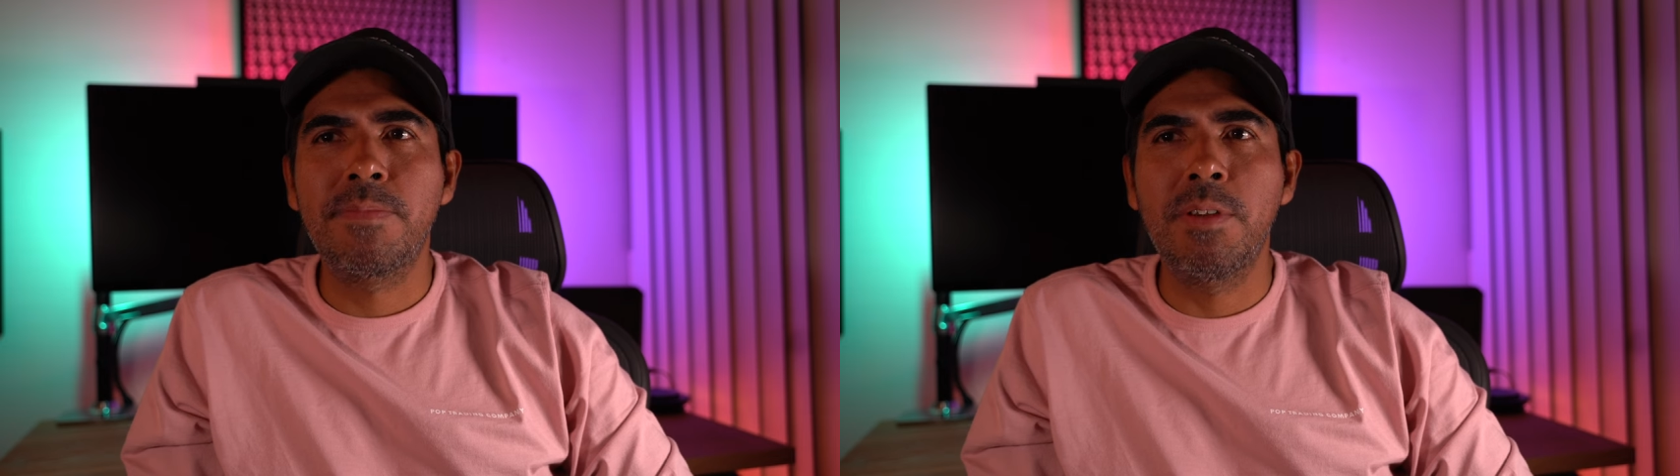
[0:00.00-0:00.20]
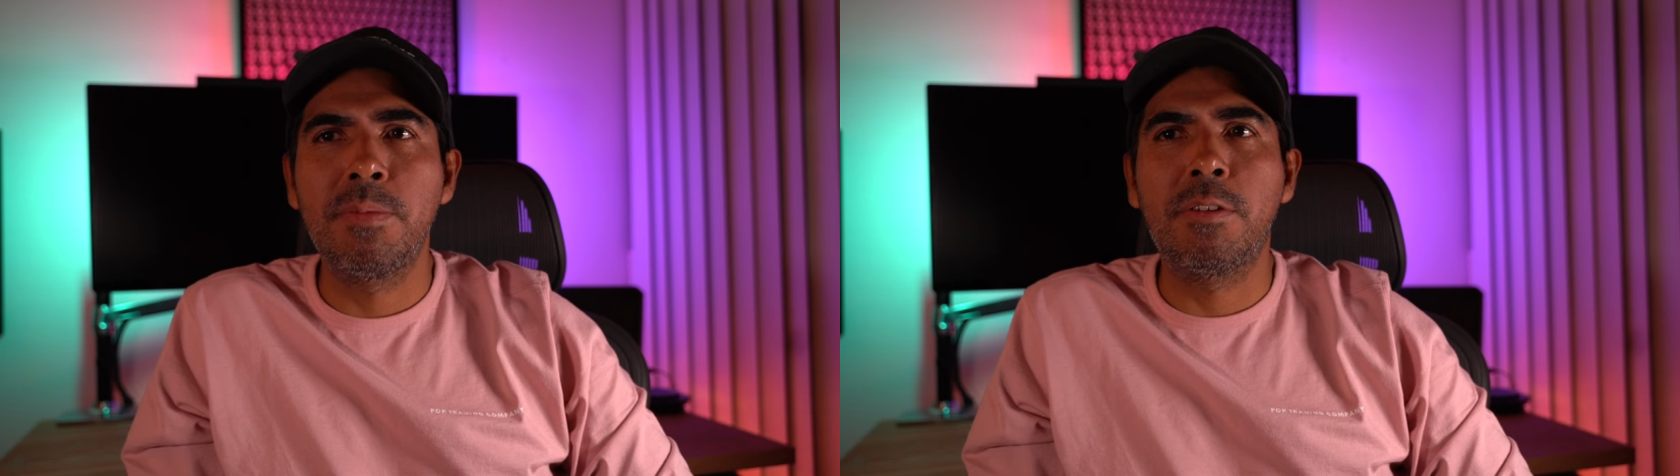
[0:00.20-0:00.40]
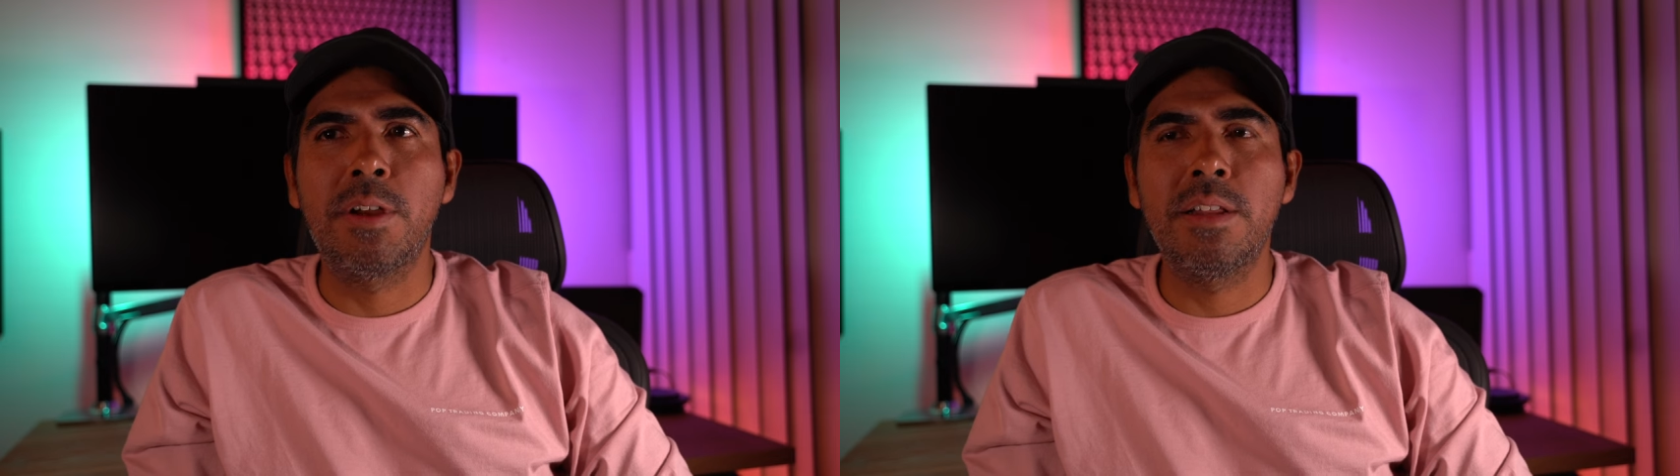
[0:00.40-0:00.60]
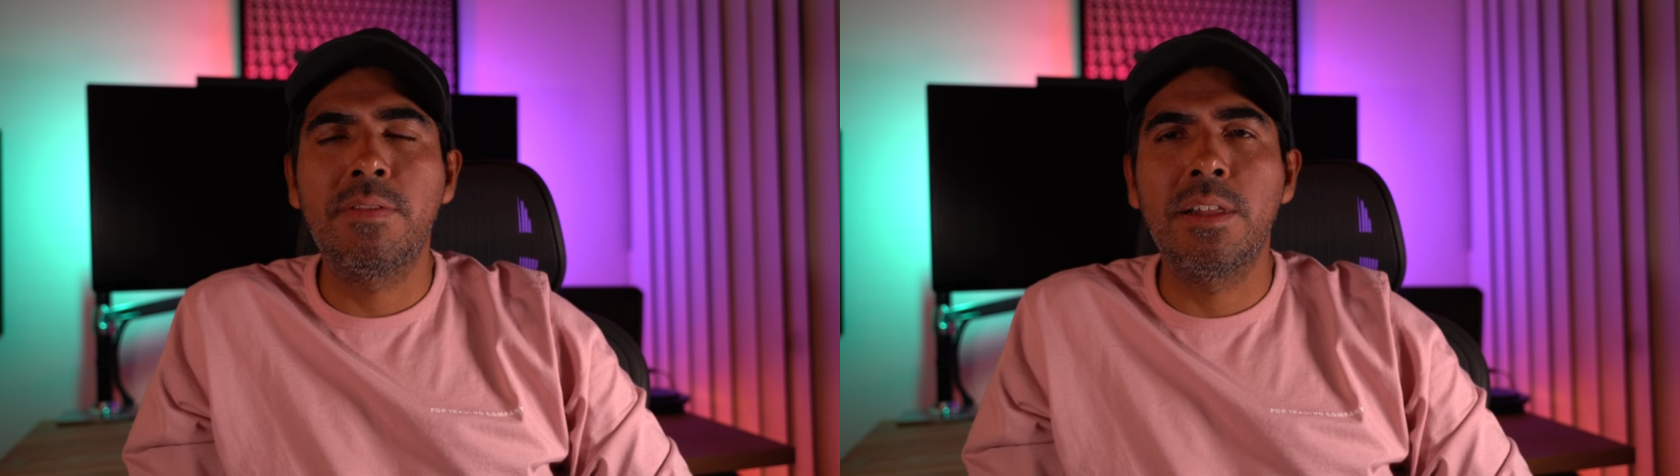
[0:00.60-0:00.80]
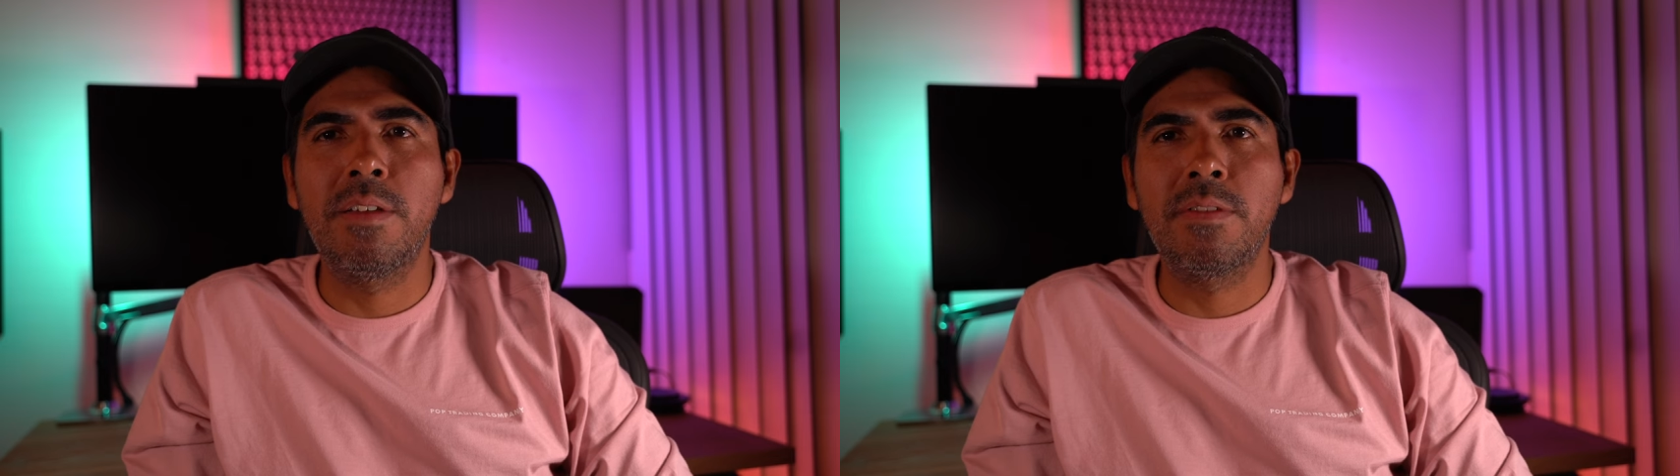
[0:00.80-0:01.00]
It'd be great
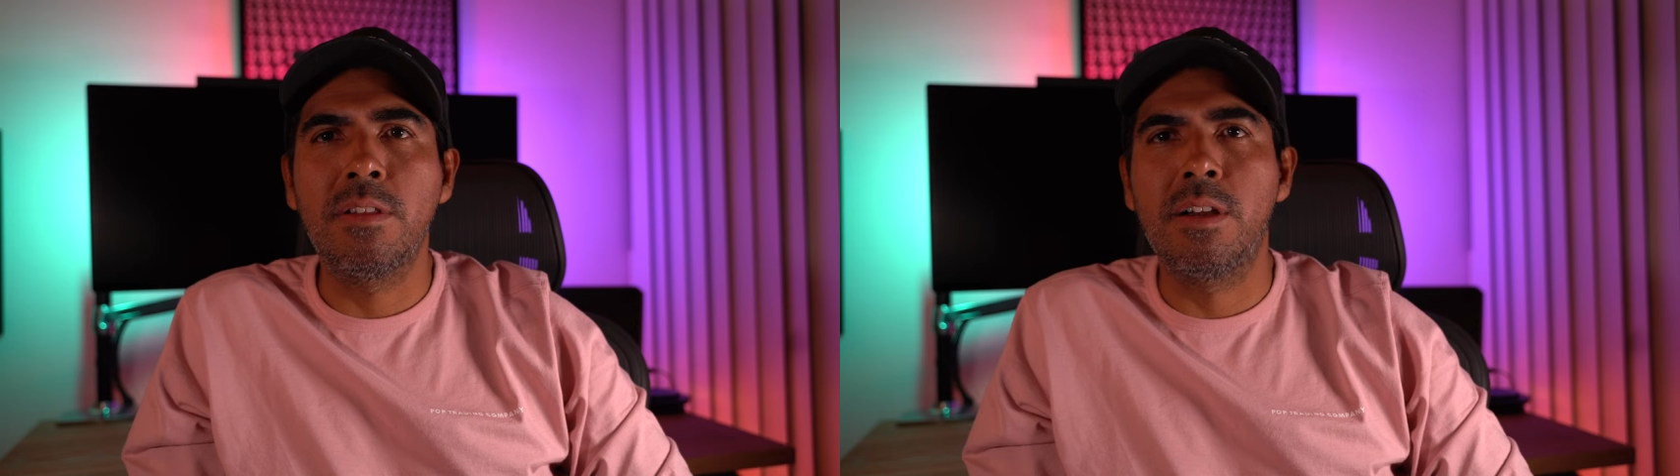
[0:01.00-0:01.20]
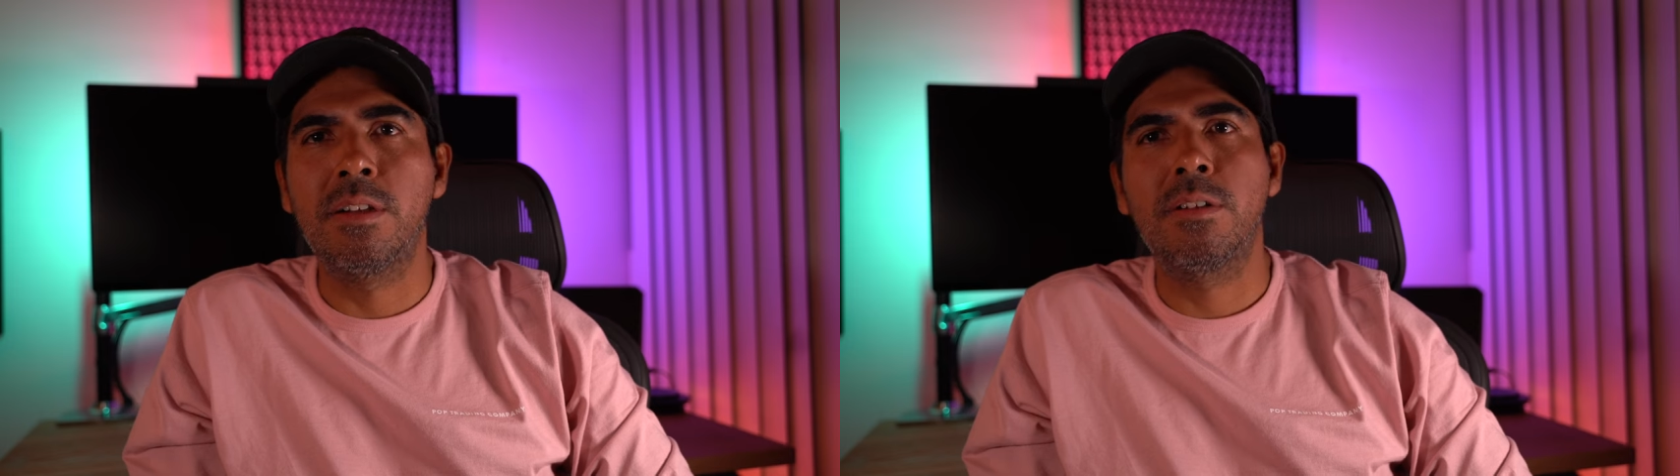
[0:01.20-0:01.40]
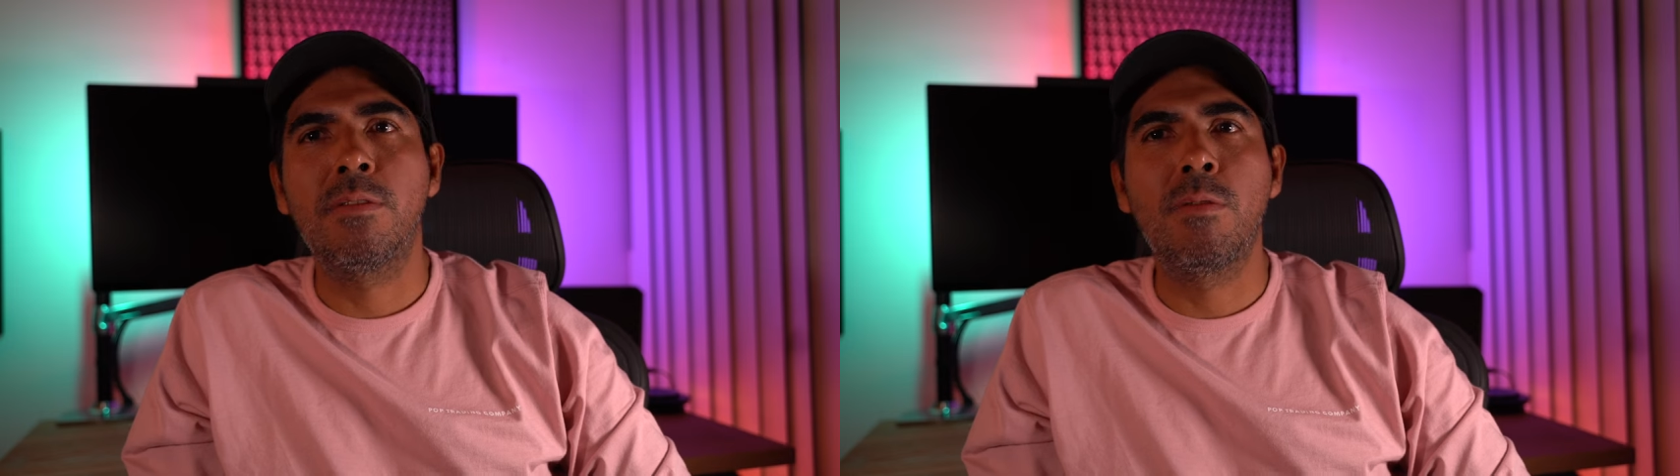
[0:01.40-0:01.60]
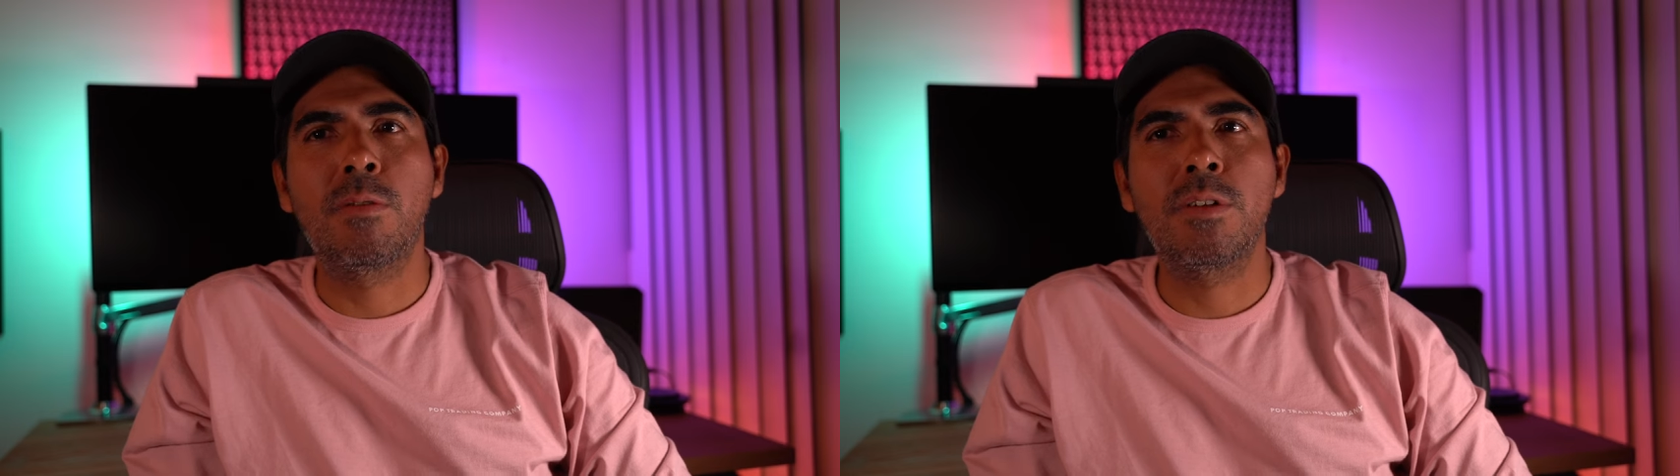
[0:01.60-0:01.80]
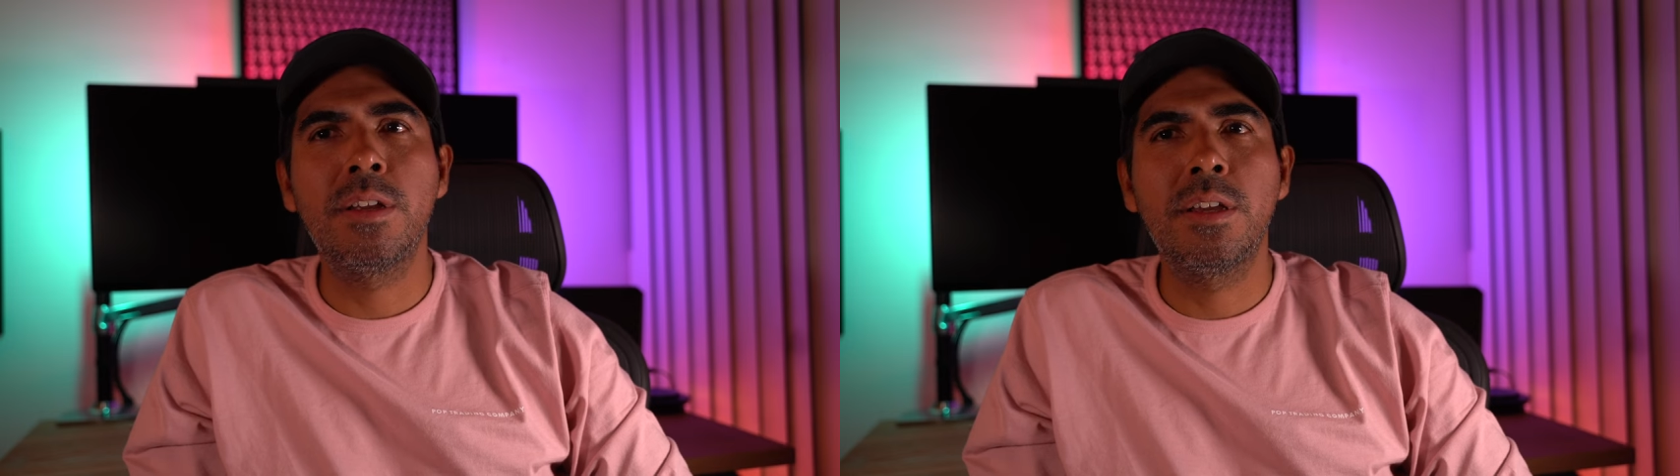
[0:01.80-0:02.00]
if they left a longer
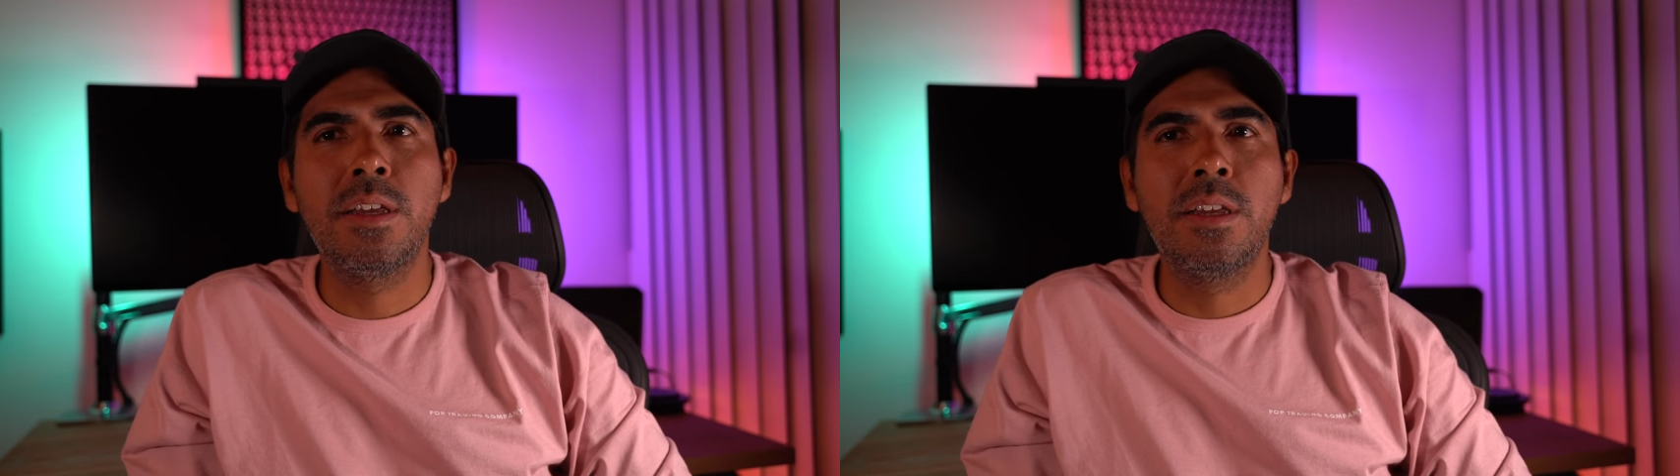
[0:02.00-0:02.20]
cord